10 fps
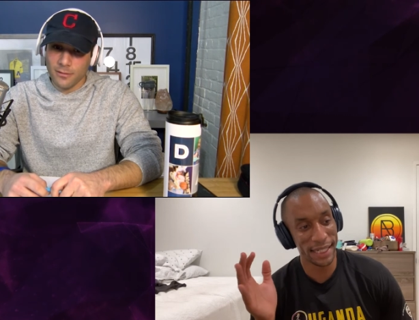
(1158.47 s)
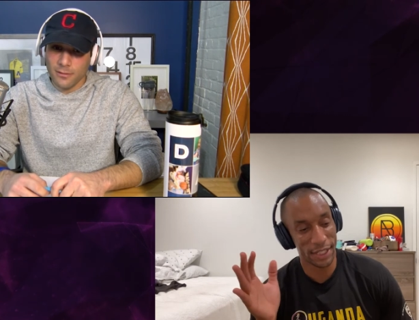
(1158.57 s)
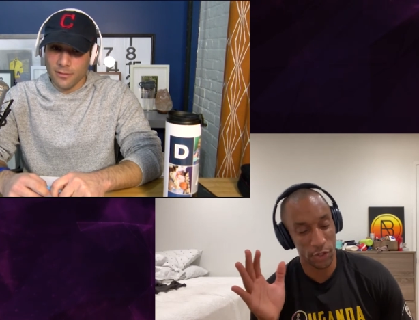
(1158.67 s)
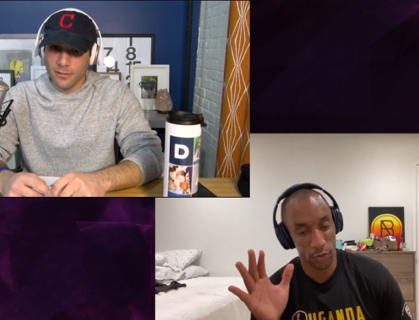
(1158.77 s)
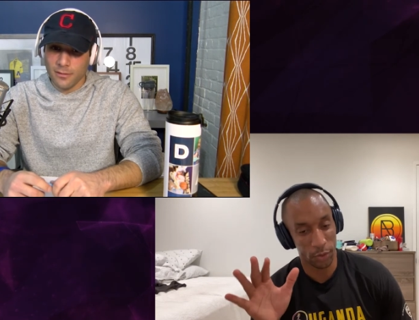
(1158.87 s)

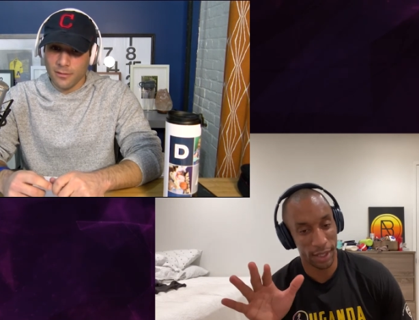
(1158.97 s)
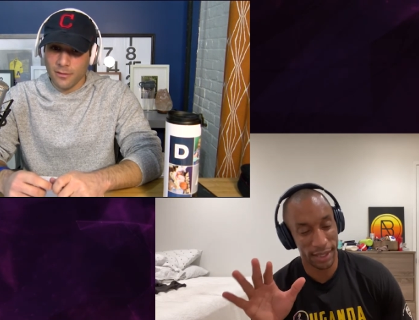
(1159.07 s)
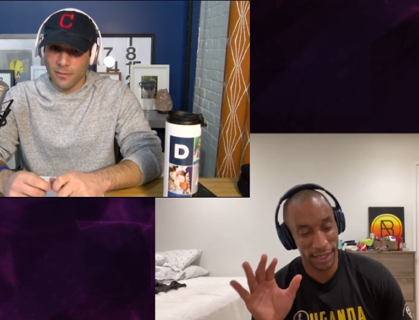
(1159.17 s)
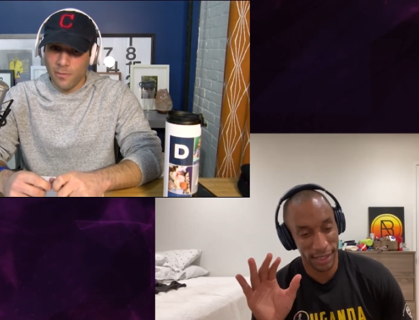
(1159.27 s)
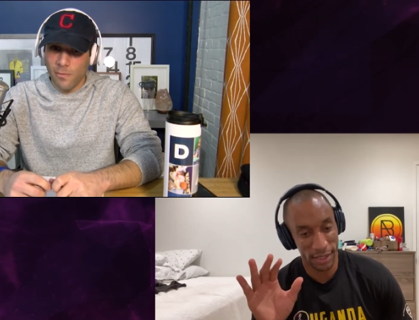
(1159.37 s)
Speaker 1: control, I
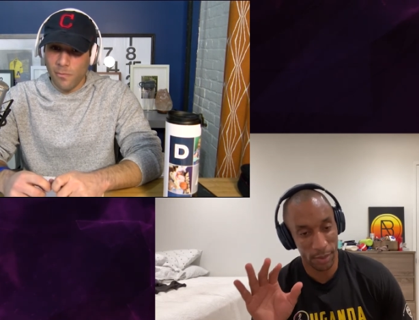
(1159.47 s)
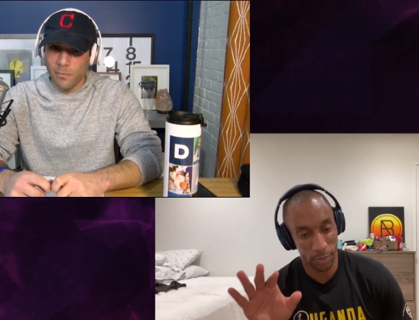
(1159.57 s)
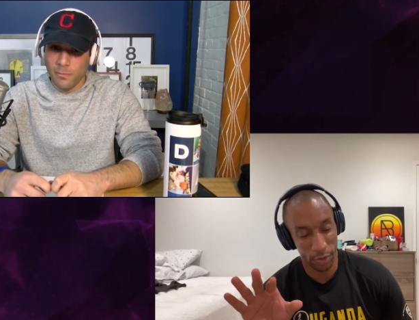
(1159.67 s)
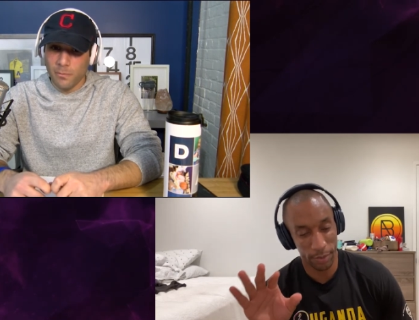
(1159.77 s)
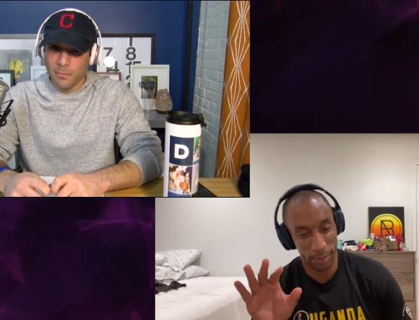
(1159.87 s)
think, is an
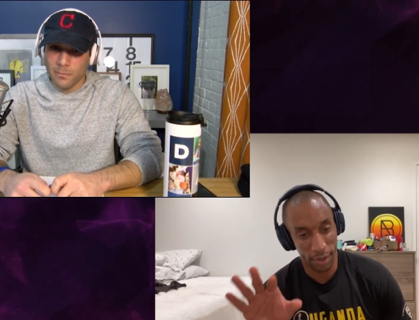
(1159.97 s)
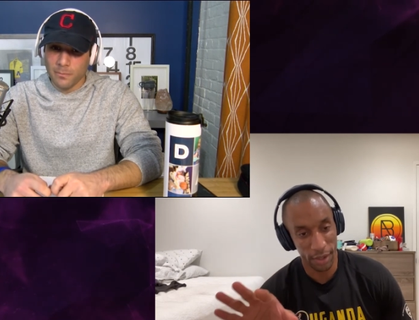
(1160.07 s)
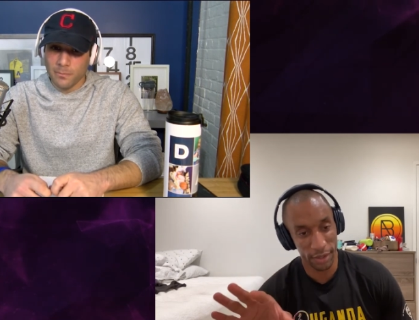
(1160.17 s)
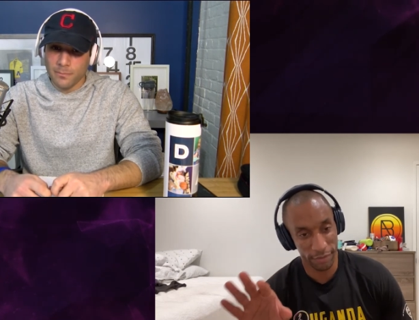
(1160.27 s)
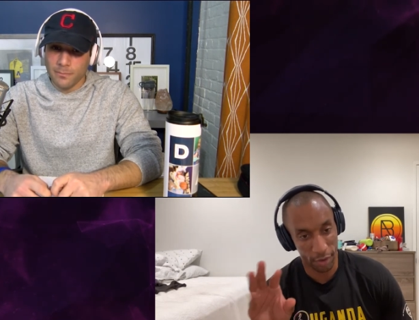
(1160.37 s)
important
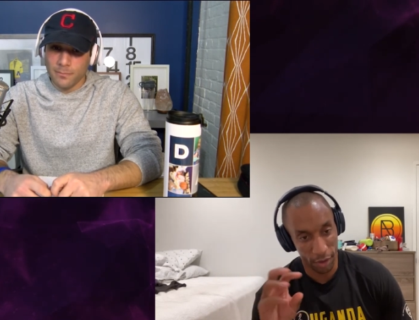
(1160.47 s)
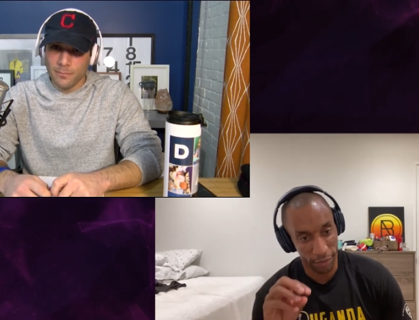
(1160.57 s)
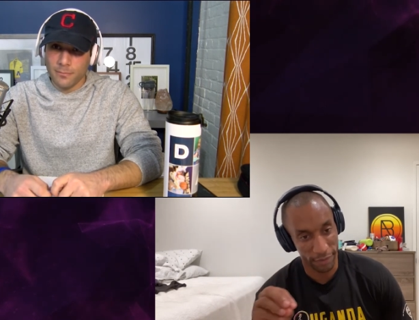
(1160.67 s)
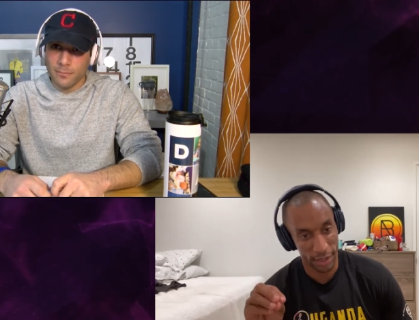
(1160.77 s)
part of all of